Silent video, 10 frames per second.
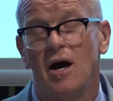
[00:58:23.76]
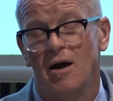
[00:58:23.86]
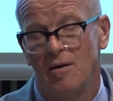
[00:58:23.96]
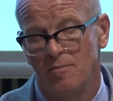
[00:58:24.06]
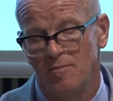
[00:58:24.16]

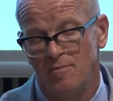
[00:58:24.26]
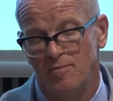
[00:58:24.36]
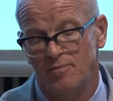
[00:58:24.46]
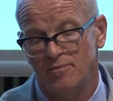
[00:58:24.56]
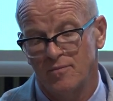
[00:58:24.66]

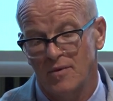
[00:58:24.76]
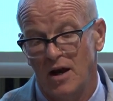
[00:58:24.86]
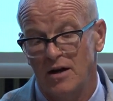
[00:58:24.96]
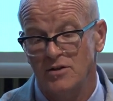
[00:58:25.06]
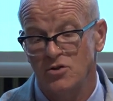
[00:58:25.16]
Um,
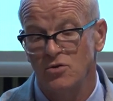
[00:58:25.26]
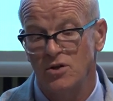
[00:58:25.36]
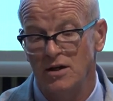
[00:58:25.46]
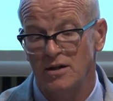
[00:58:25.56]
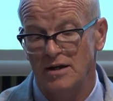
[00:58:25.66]
and I do
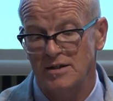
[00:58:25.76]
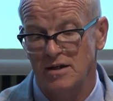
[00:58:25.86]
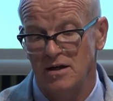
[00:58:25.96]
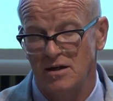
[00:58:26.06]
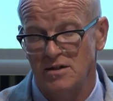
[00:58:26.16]
think that
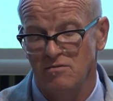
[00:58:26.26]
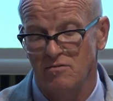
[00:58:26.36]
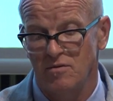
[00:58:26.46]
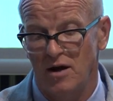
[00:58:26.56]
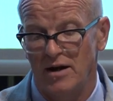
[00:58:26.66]
it, it
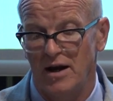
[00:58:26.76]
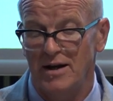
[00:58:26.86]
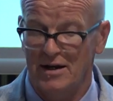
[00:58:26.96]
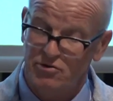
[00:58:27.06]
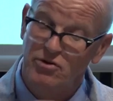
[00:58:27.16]
in,
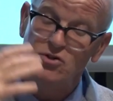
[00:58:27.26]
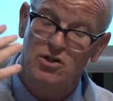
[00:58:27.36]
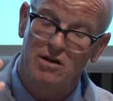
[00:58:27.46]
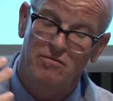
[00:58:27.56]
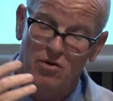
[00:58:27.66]
and it
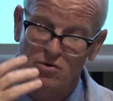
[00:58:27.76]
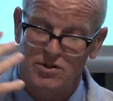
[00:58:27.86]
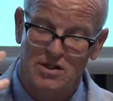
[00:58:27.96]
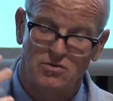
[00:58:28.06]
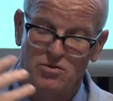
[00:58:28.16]
crucially
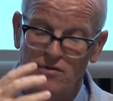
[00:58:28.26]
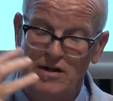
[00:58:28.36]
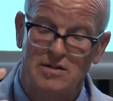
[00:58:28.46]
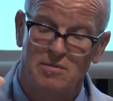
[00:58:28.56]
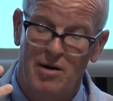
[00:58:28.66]
involves this sort of
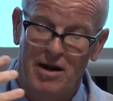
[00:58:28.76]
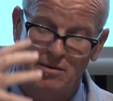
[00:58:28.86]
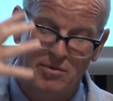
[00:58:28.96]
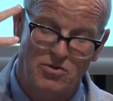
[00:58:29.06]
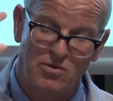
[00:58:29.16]

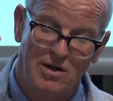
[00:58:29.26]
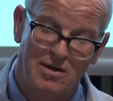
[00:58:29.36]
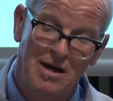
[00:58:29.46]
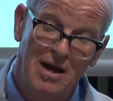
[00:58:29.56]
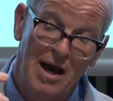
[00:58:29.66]
interplay
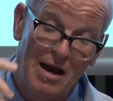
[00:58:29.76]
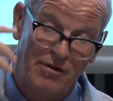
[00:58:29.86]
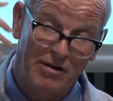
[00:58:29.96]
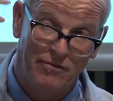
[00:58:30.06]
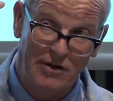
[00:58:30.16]
between
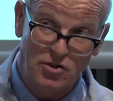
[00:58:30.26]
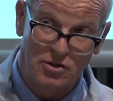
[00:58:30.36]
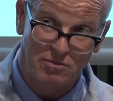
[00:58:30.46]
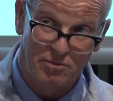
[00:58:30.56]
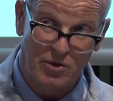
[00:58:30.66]
having a
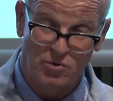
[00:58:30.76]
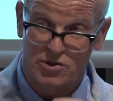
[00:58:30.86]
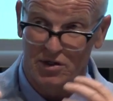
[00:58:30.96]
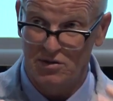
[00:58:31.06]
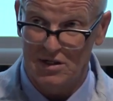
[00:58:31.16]
vision but
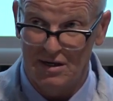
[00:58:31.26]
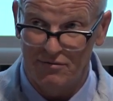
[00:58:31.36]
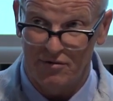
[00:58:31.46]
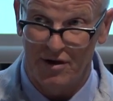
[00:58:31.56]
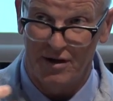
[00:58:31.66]
also
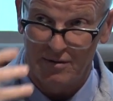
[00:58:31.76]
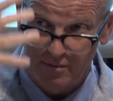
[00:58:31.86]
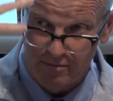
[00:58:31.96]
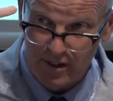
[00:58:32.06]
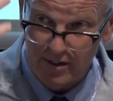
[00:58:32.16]
delivering.
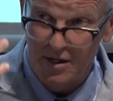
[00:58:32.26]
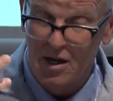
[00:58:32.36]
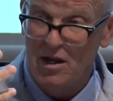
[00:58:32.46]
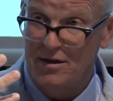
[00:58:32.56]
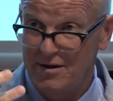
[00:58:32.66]
I mean,
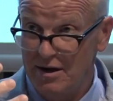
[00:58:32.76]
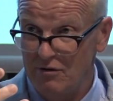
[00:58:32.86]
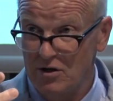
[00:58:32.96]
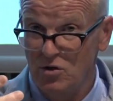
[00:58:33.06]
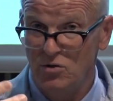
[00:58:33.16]

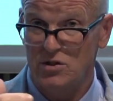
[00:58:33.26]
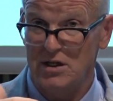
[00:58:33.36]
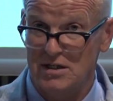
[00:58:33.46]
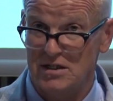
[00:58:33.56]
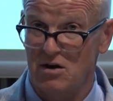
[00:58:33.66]
never
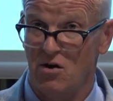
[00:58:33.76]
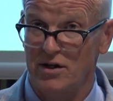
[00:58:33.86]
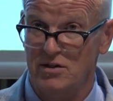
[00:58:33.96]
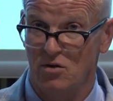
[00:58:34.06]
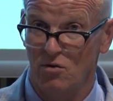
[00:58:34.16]
losing
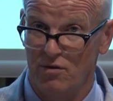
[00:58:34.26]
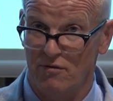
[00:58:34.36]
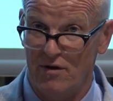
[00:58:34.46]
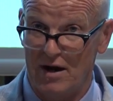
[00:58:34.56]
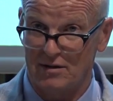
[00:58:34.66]
sight of
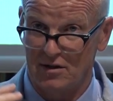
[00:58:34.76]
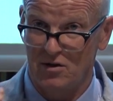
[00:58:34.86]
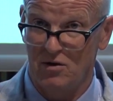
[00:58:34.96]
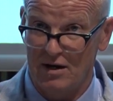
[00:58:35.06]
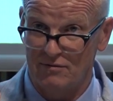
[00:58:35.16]
the fact that
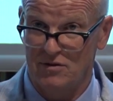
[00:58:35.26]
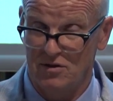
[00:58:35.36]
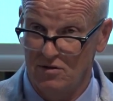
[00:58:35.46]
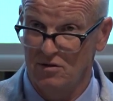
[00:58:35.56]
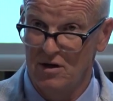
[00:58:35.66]
you have
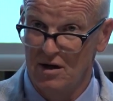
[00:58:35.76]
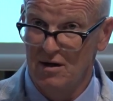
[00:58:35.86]
to